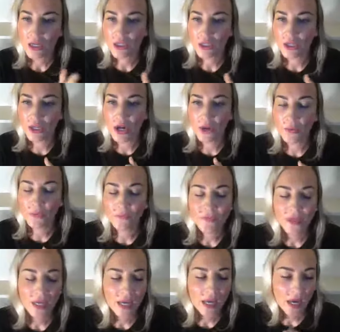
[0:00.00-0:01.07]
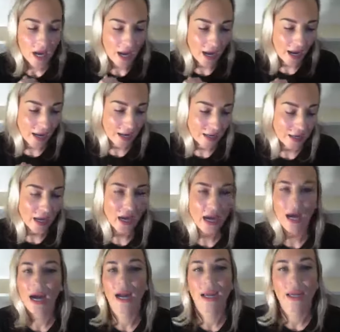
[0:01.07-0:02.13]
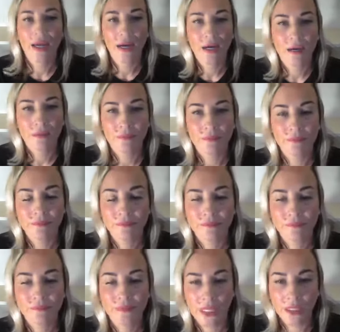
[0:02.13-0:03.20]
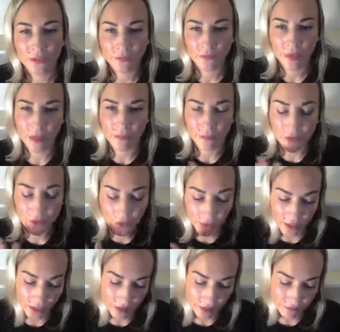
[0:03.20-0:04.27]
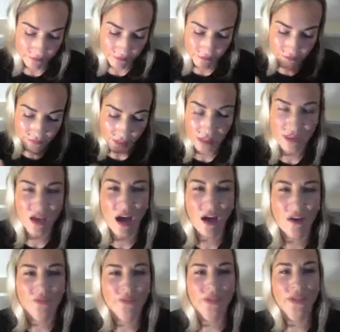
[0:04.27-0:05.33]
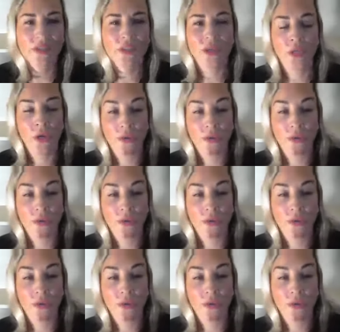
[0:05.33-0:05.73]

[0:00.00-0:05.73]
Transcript: You know, I I um and am doing um a conference, you